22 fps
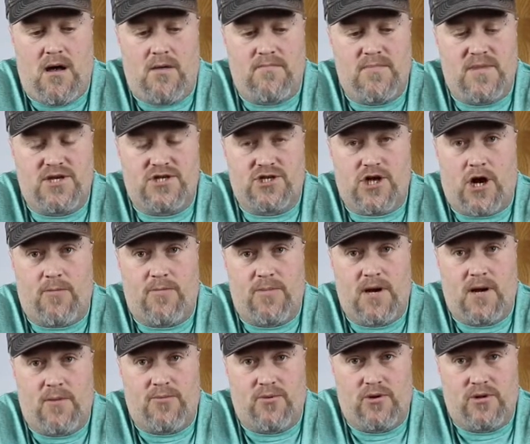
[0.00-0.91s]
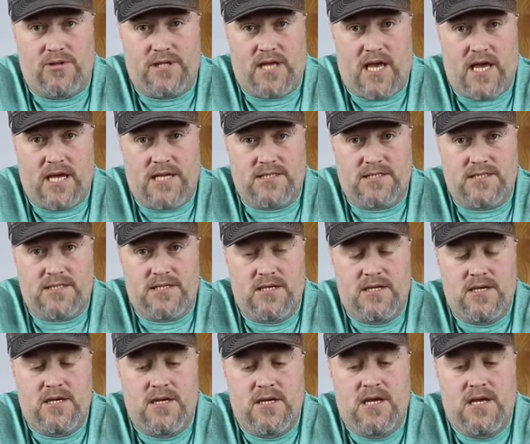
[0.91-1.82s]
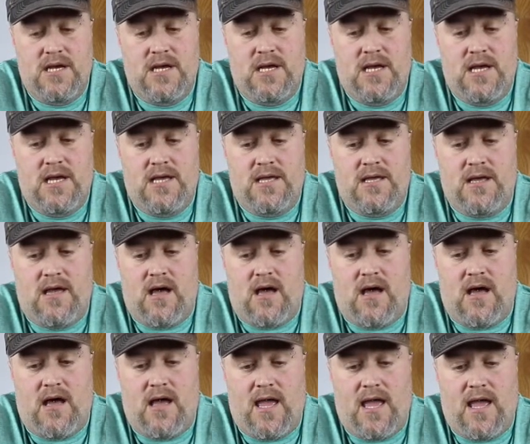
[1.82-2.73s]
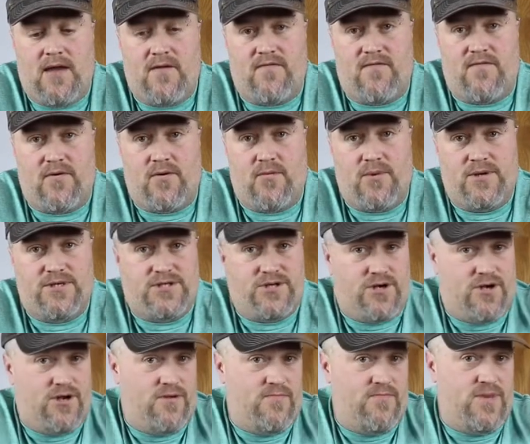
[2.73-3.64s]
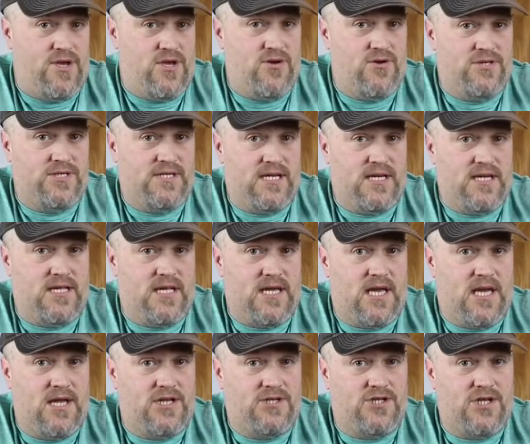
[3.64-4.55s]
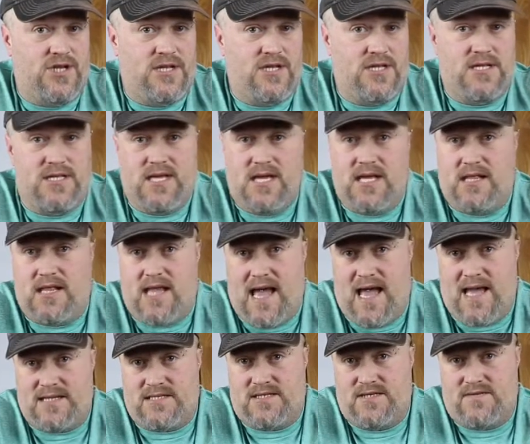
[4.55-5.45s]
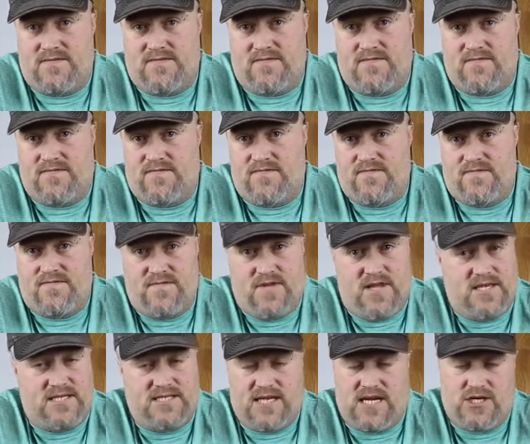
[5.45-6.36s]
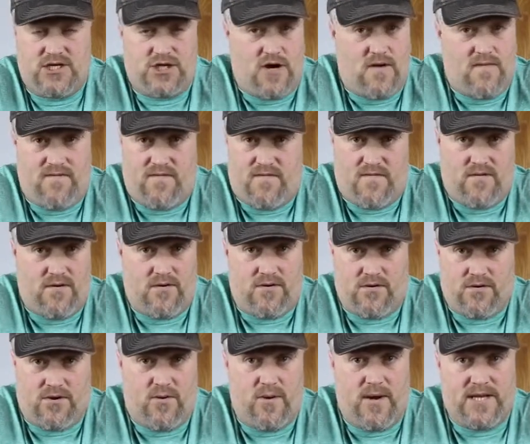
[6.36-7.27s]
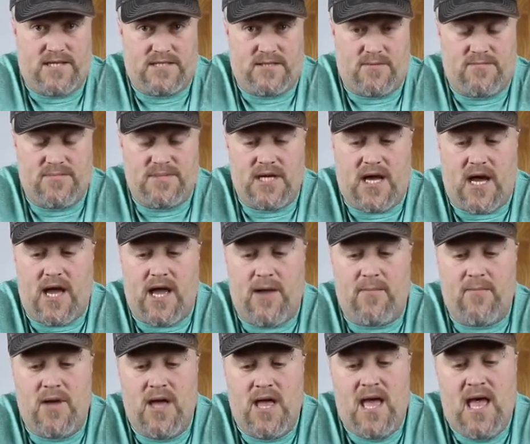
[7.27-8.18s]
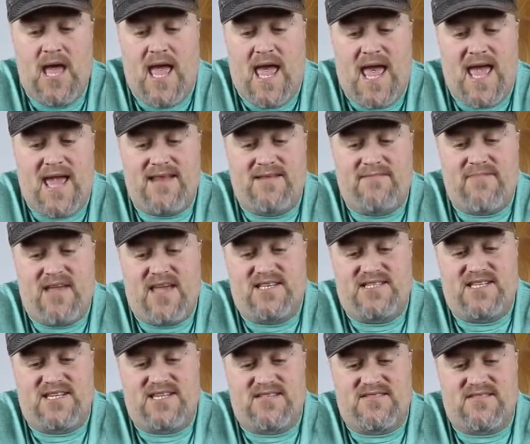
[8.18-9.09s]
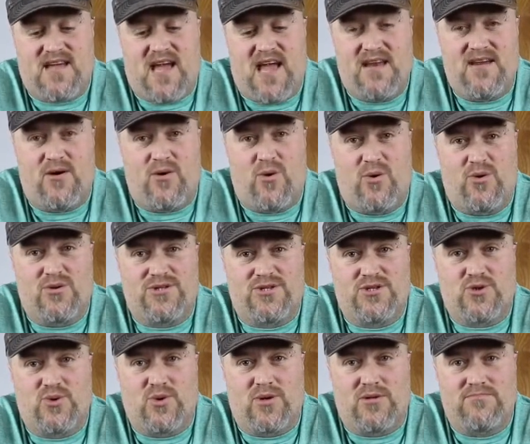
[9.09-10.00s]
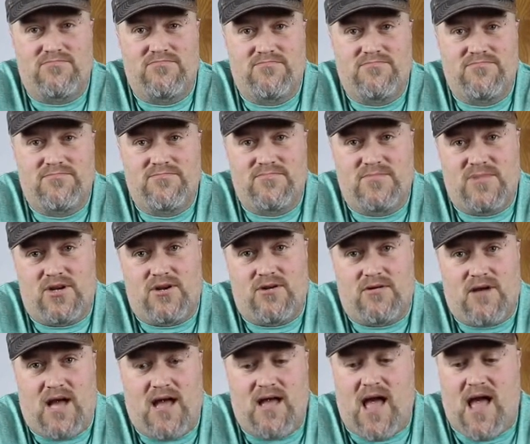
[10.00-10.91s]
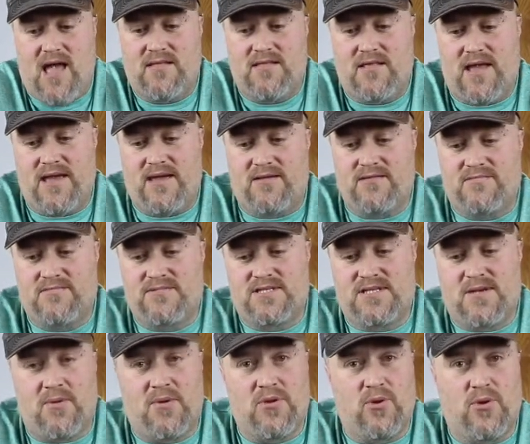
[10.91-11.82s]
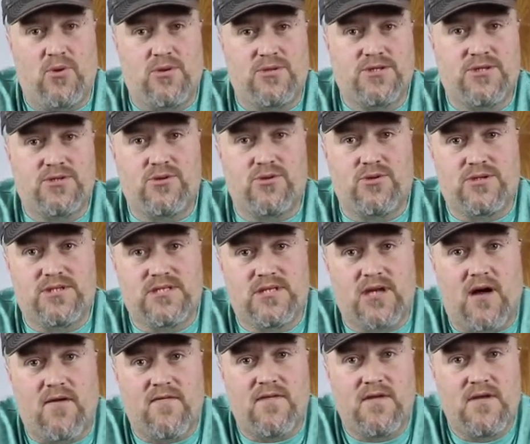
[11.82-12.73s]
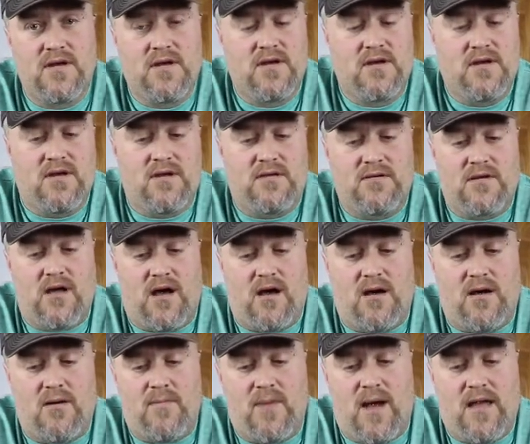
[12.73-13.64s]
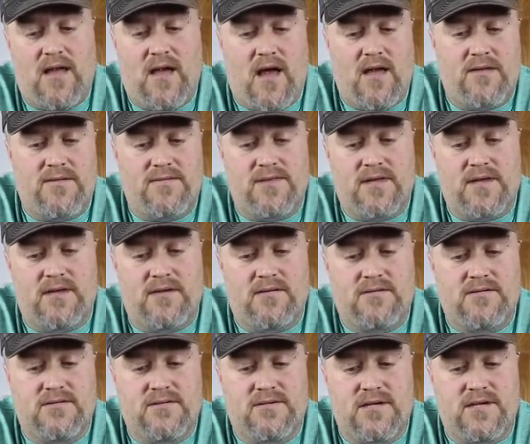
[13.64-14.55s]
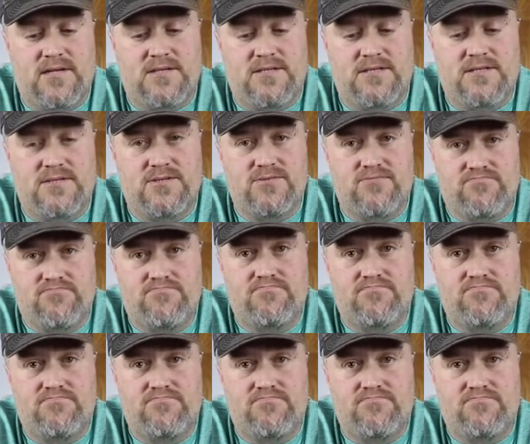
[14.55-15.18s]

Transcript: They sharpen up real nice, and for what you're going to be using in the kitchen, they stay sharp for quite some time. And it's just kind of old school. I like some of the old school stuff. I think it's